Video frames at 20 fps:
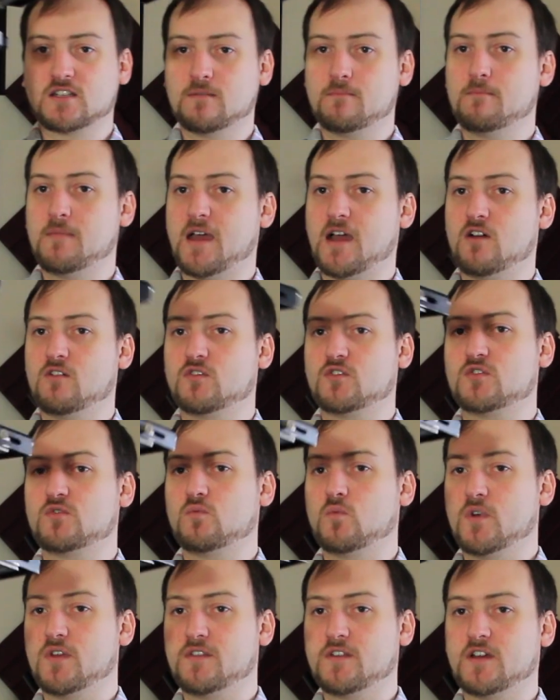a mount
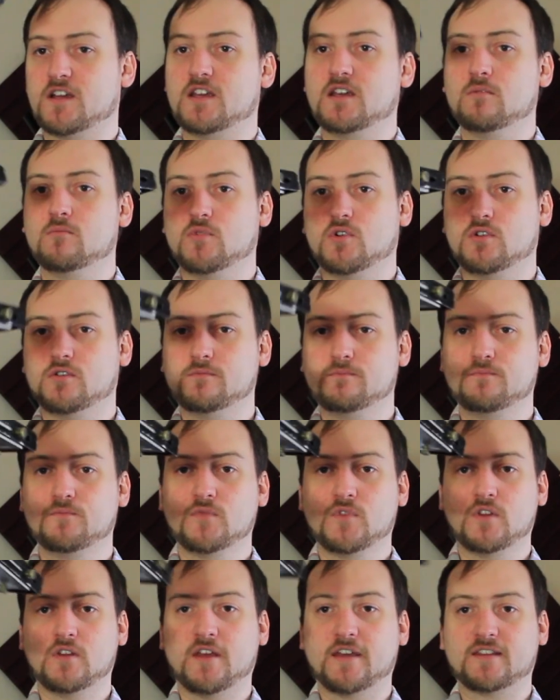with a gimbal
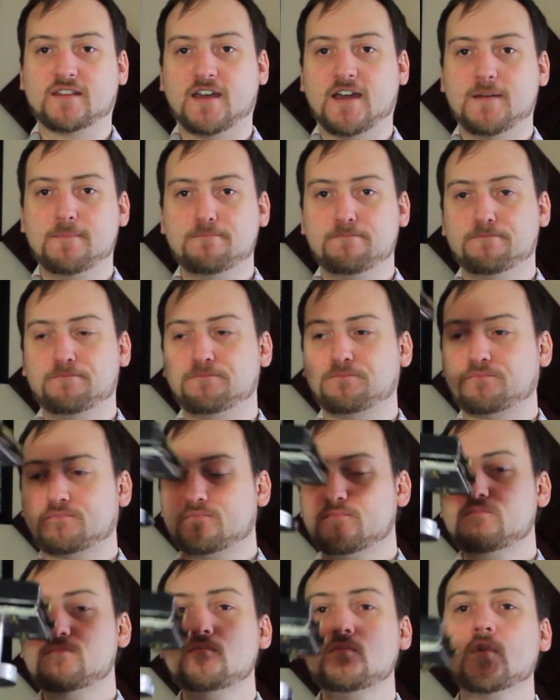like that.
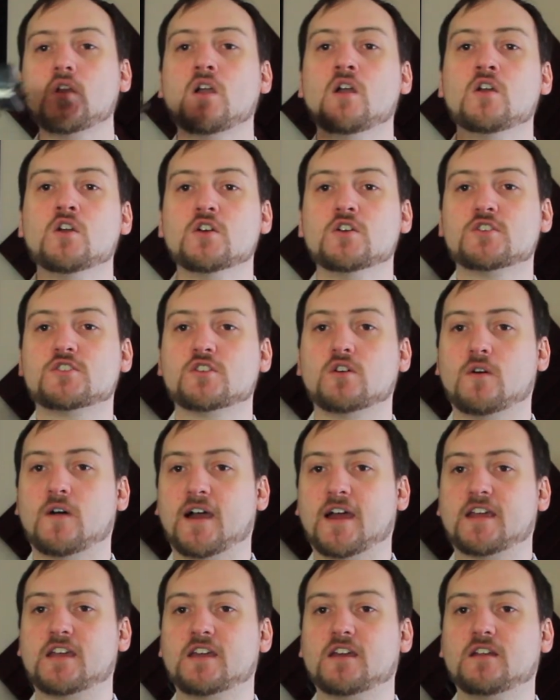So
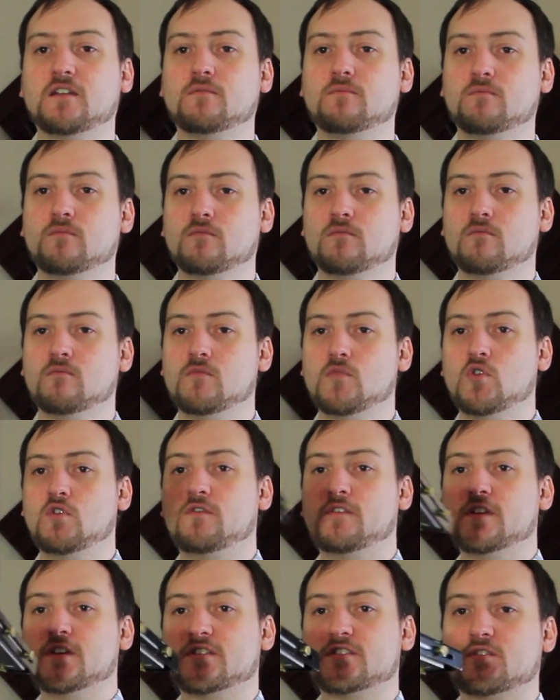I can
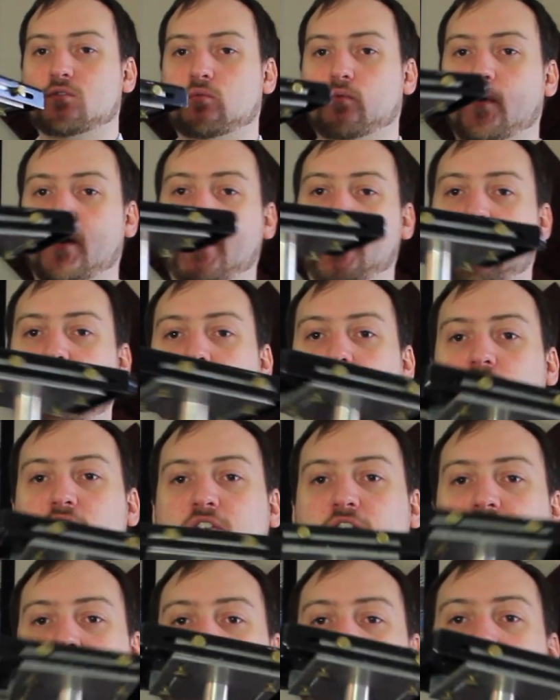move this
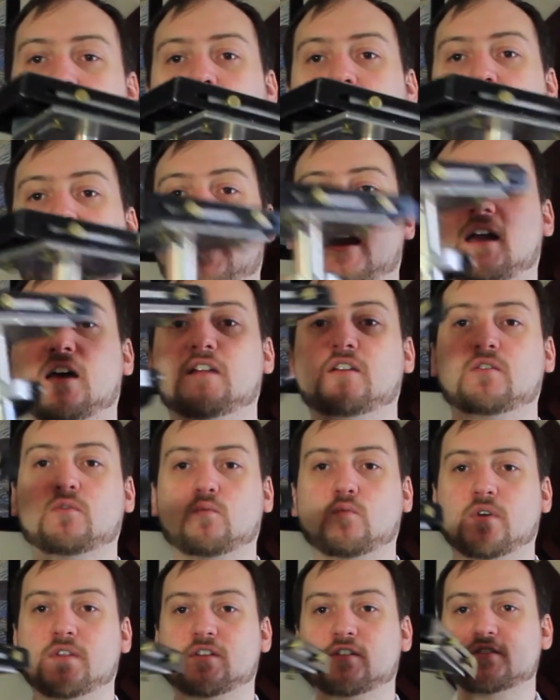around, and
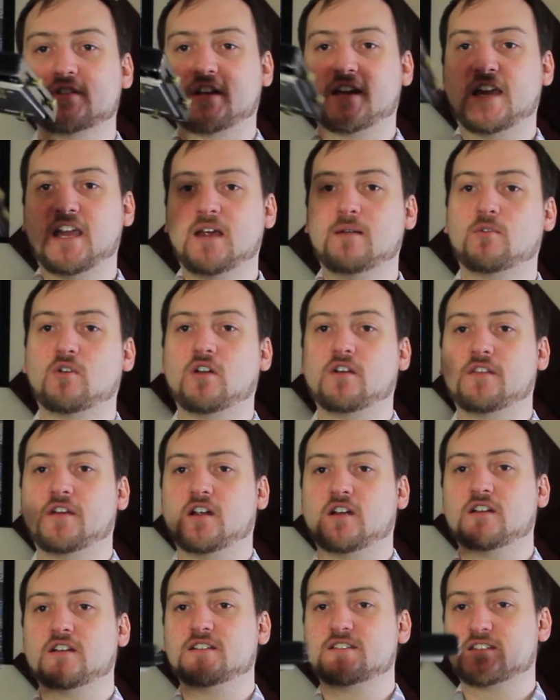when there's a camera on
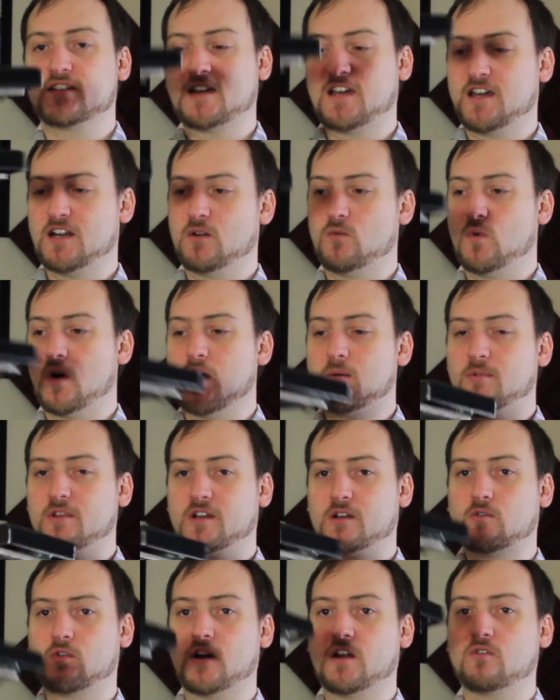there, it's kind of
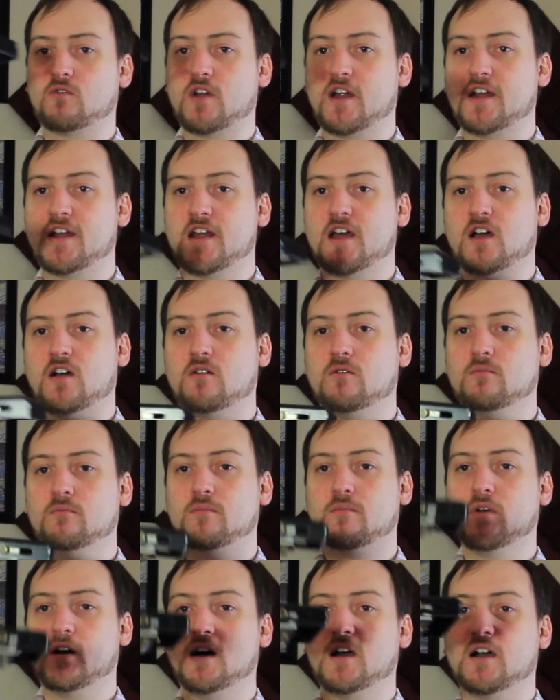wobbling around right now,
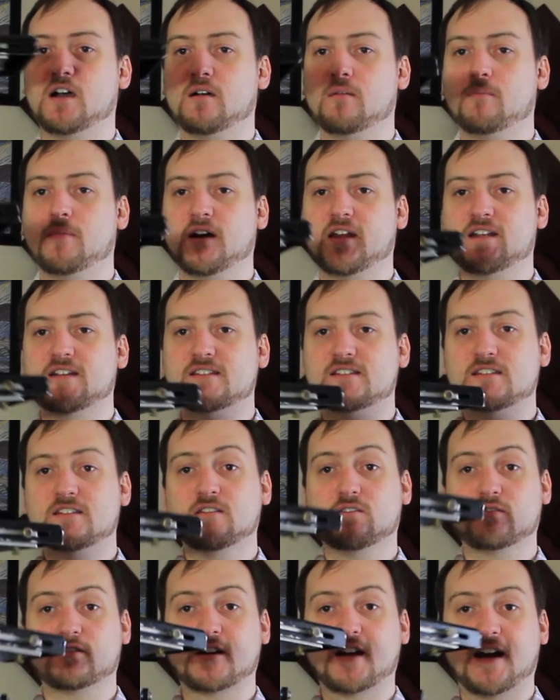but it's
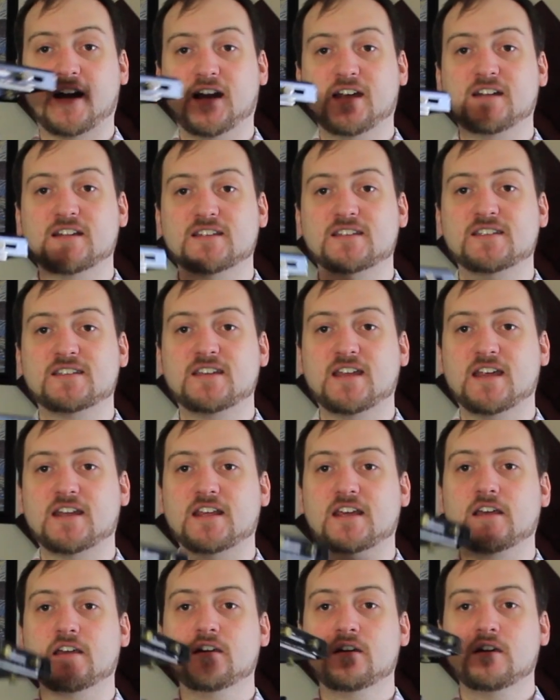still kind of
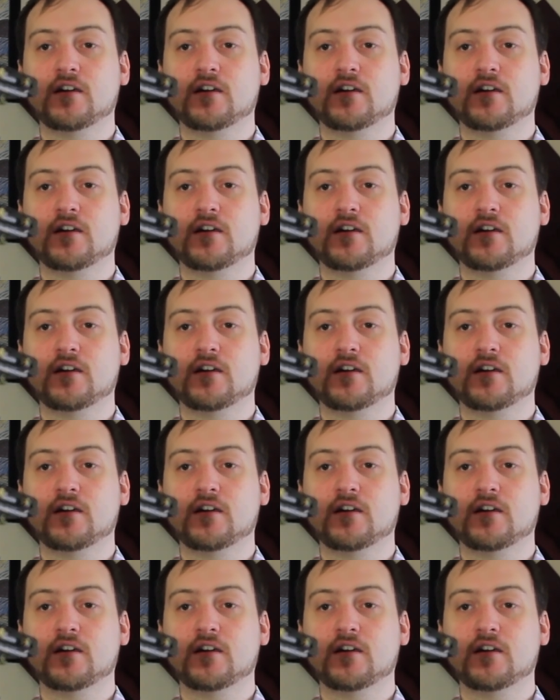steady.